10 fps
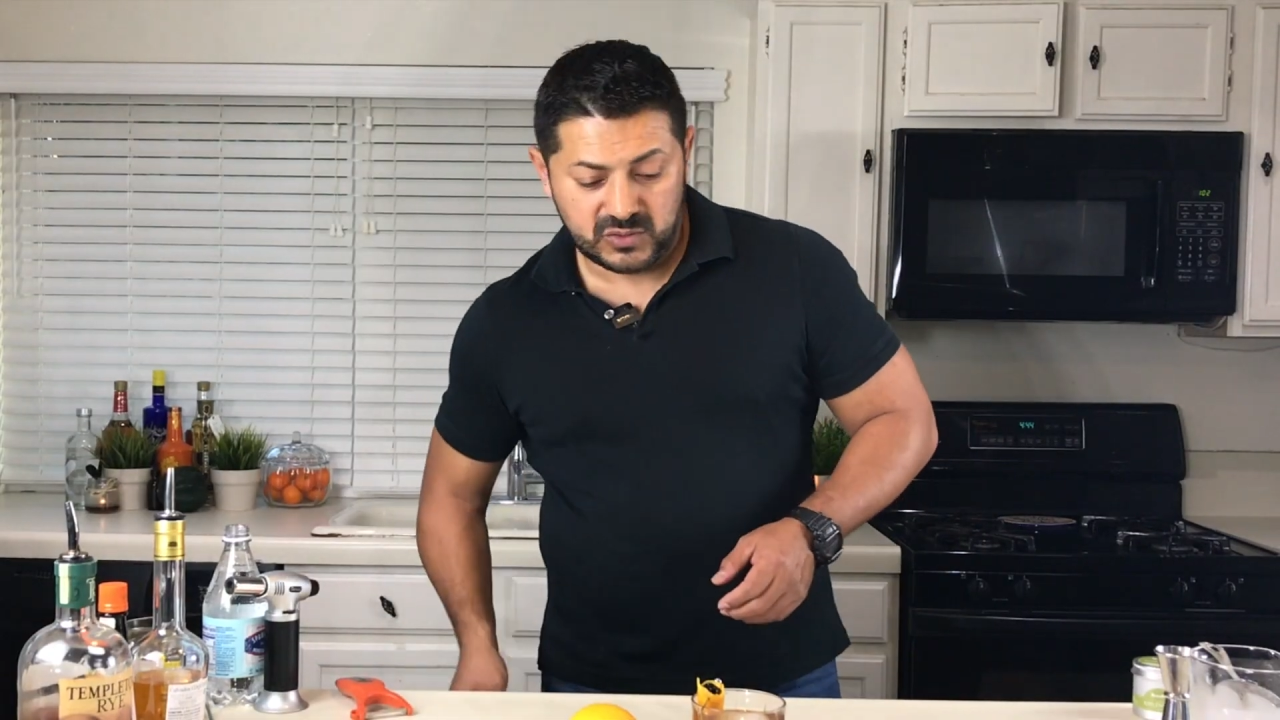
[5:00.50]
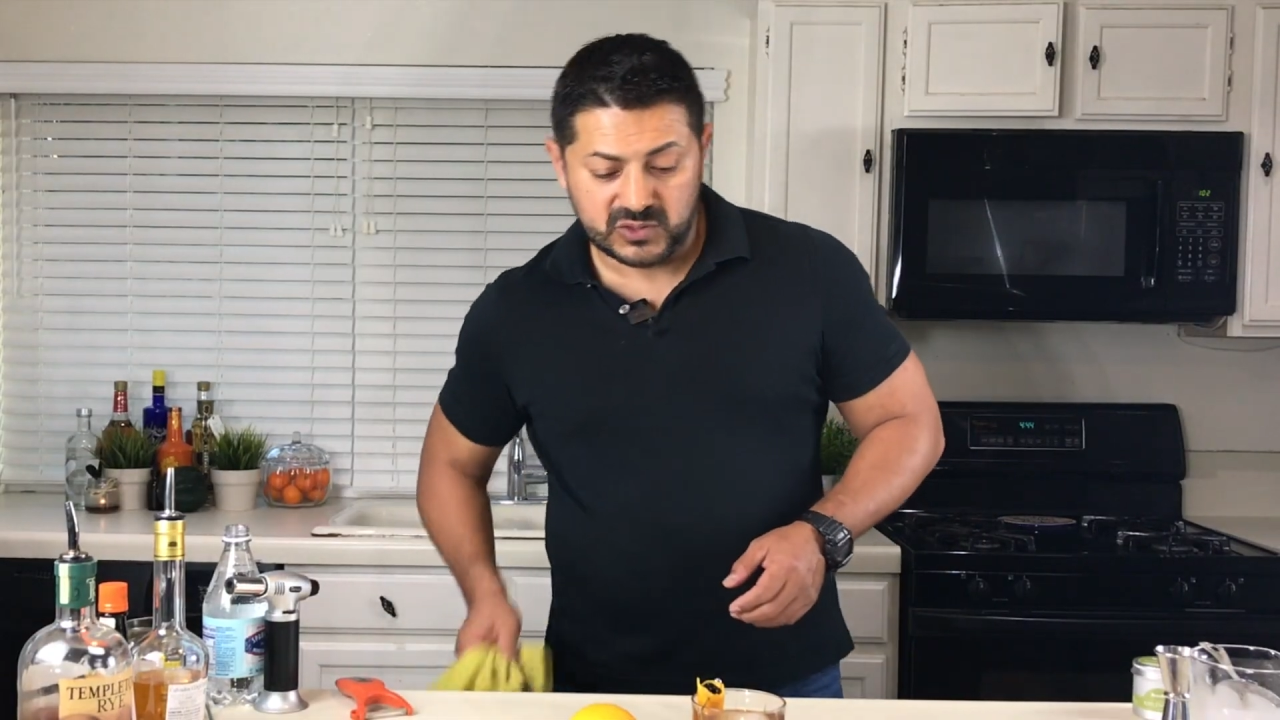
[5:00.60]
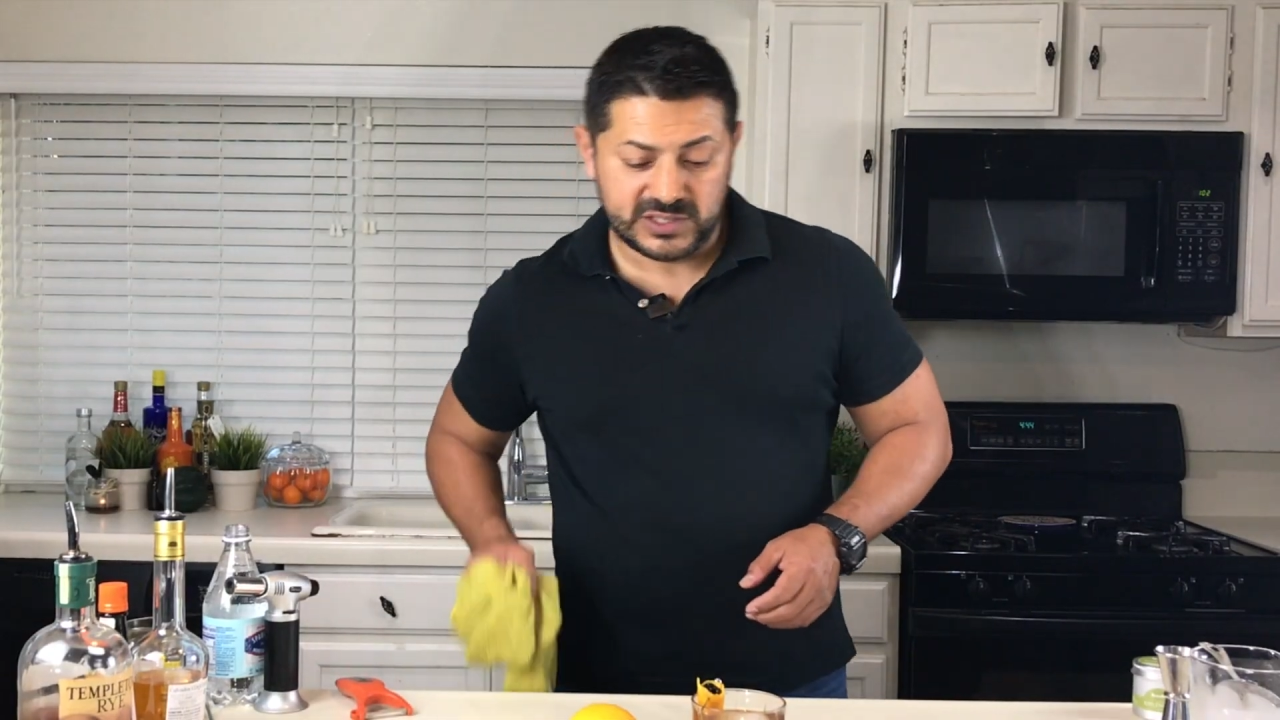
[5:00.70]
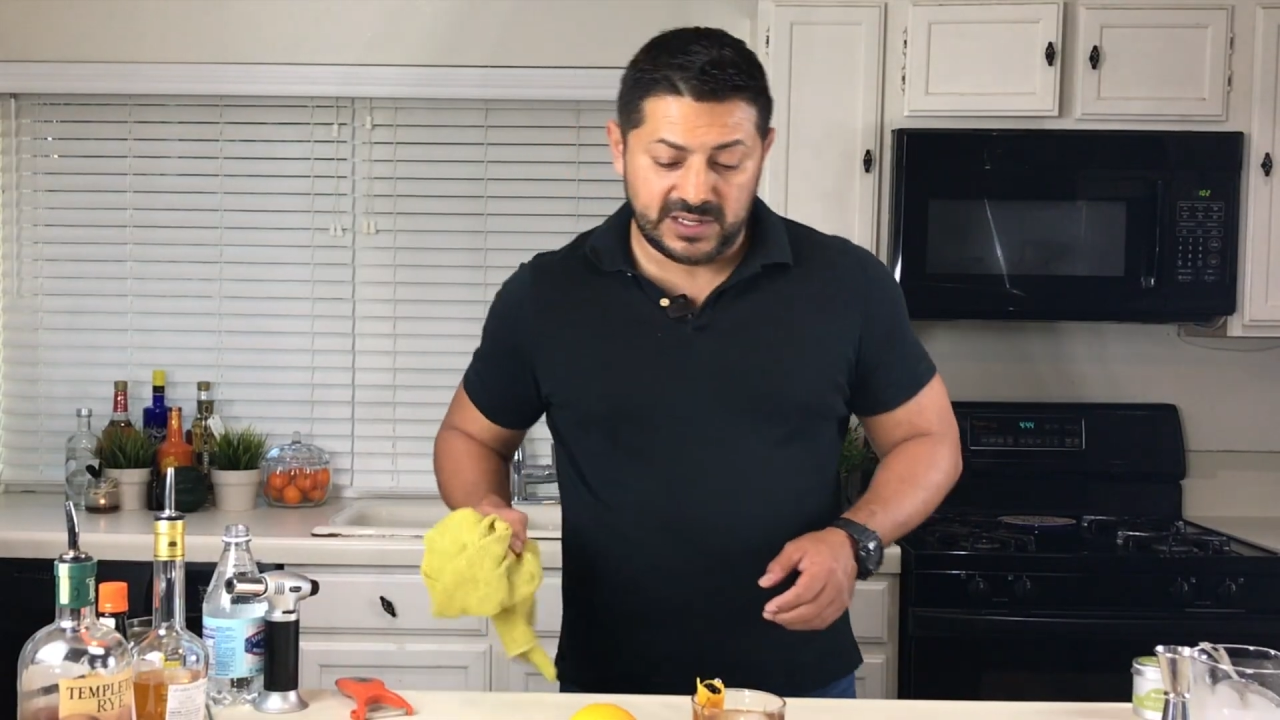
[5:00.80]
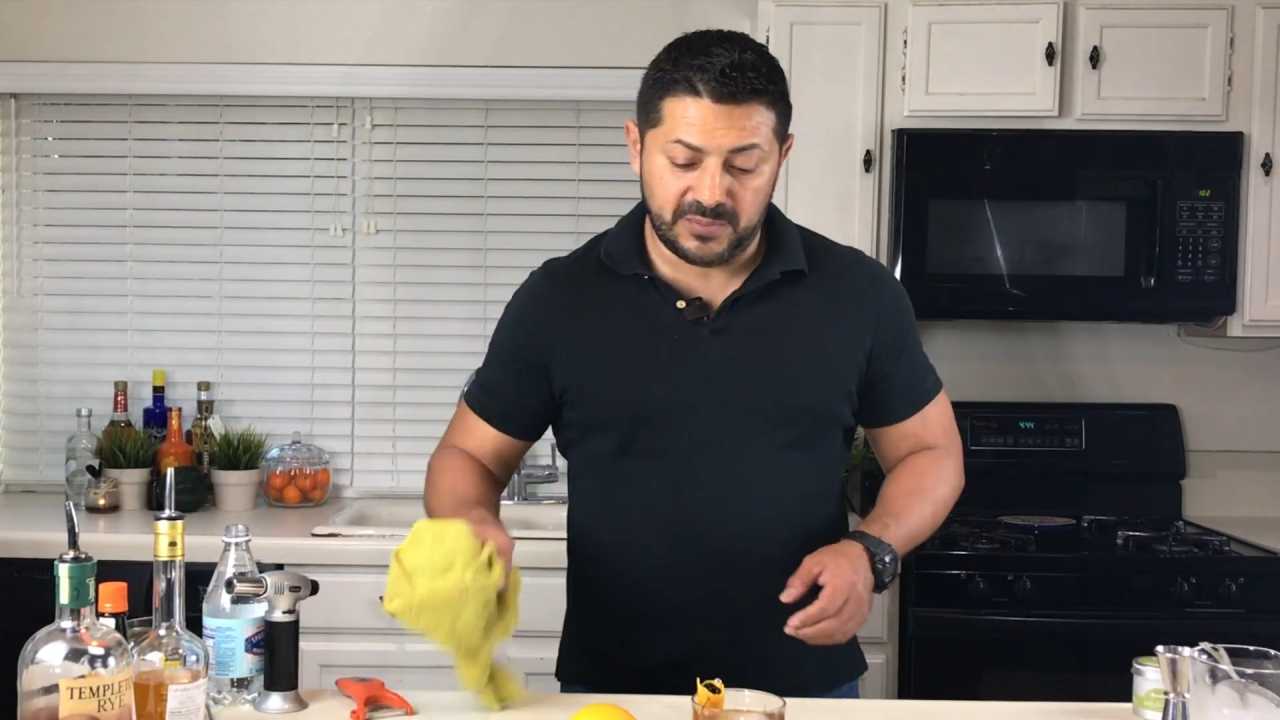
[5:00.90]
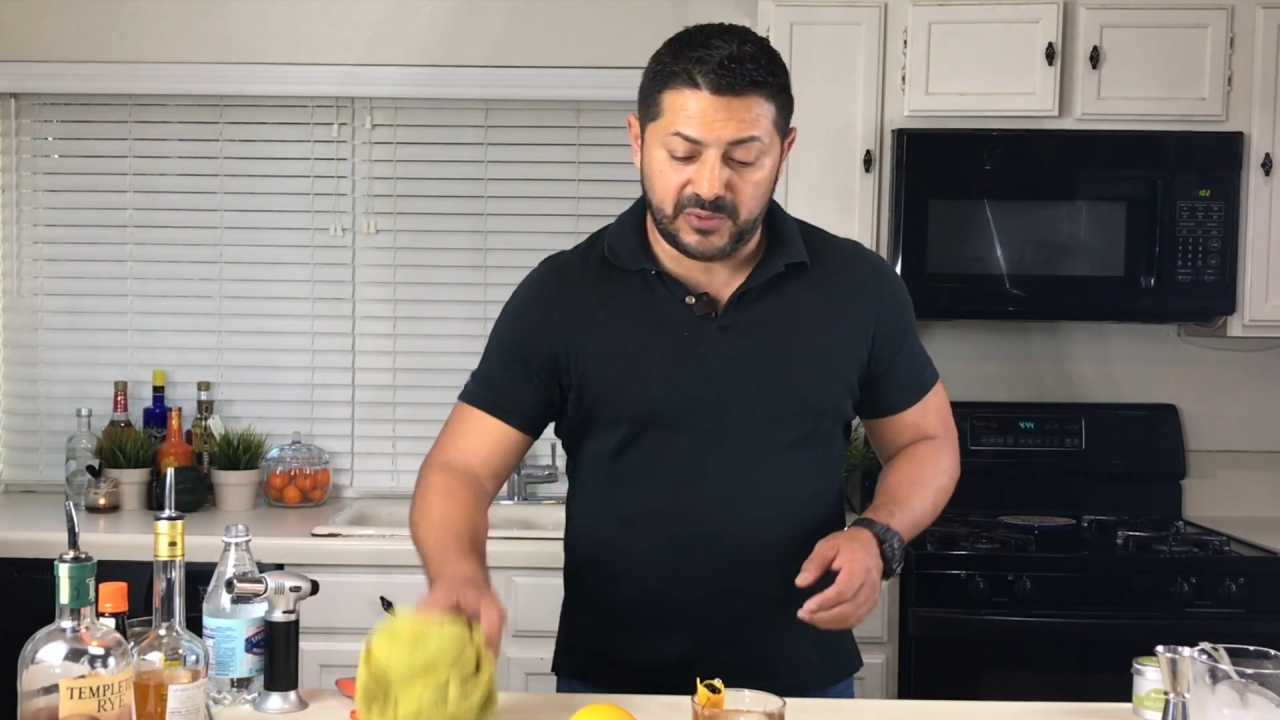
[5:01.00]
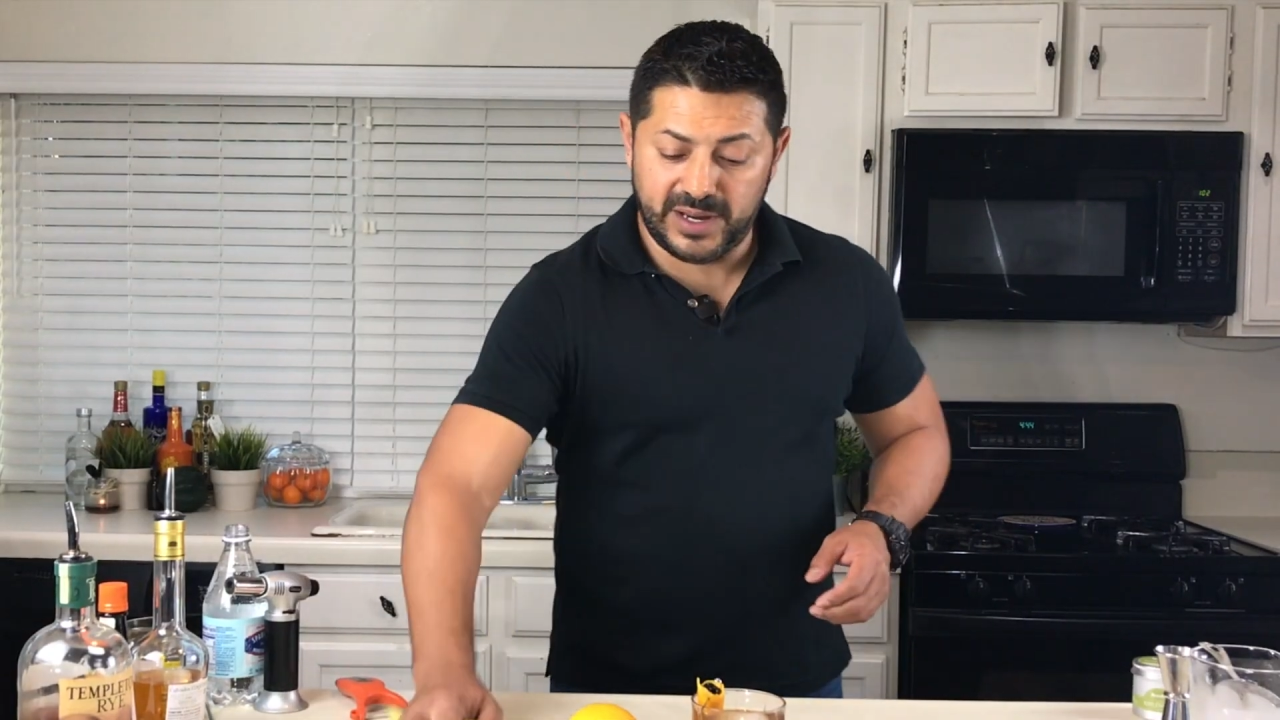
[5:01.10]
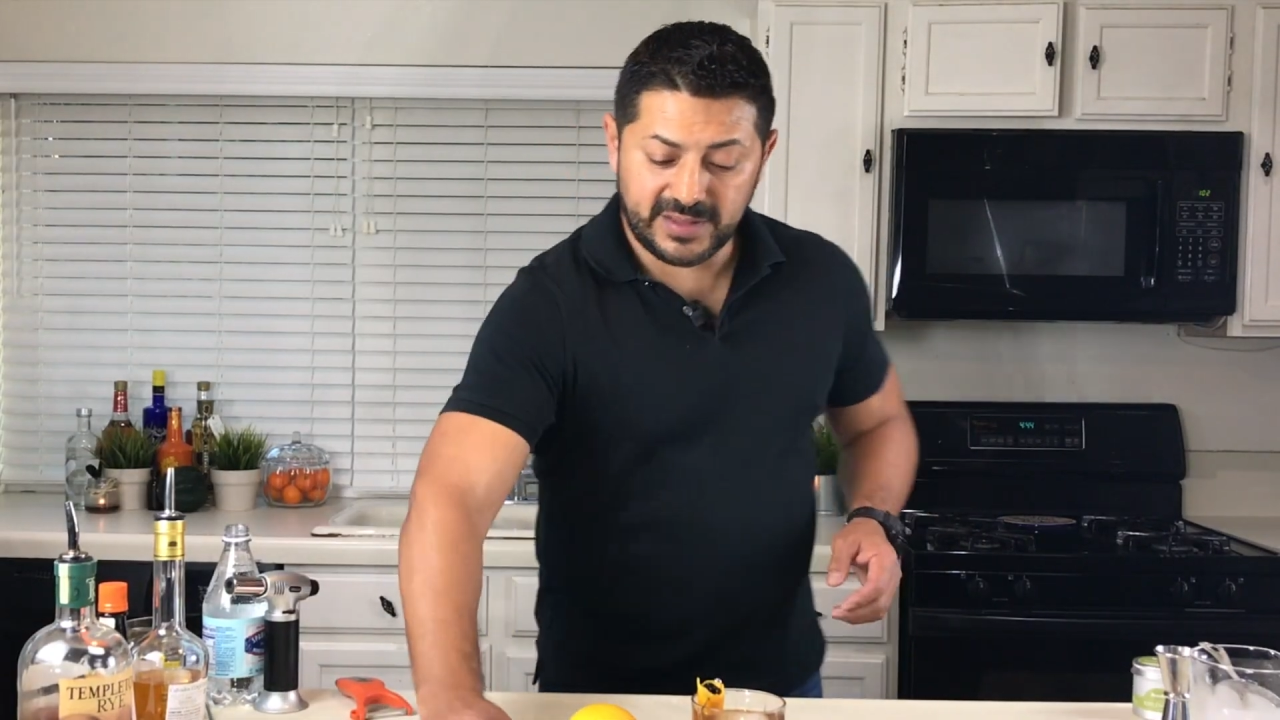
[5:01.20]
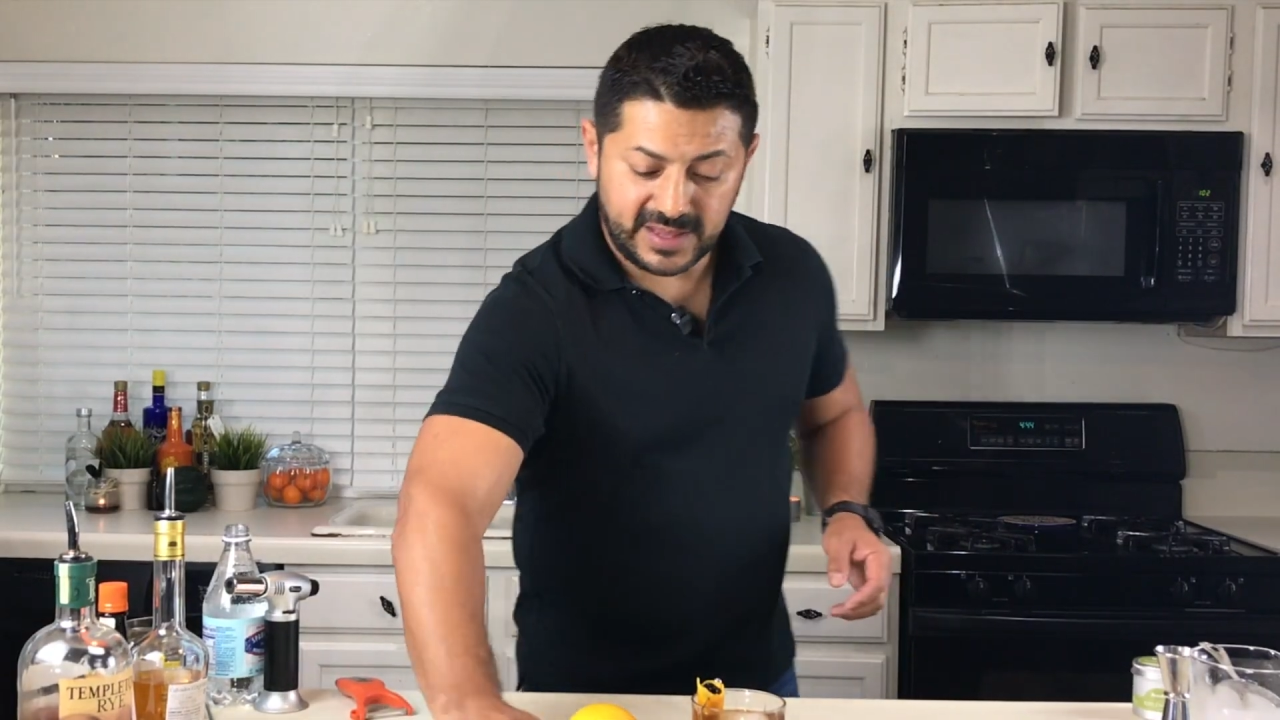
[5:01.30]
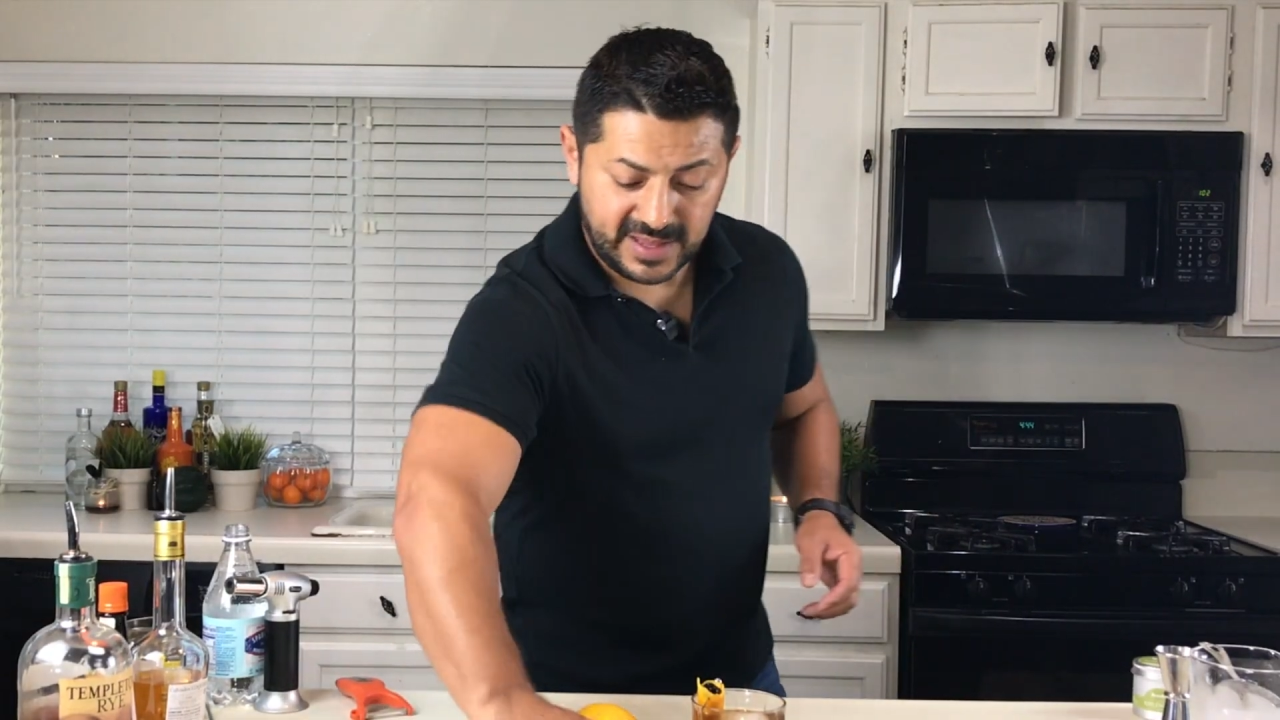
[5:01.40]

celebrate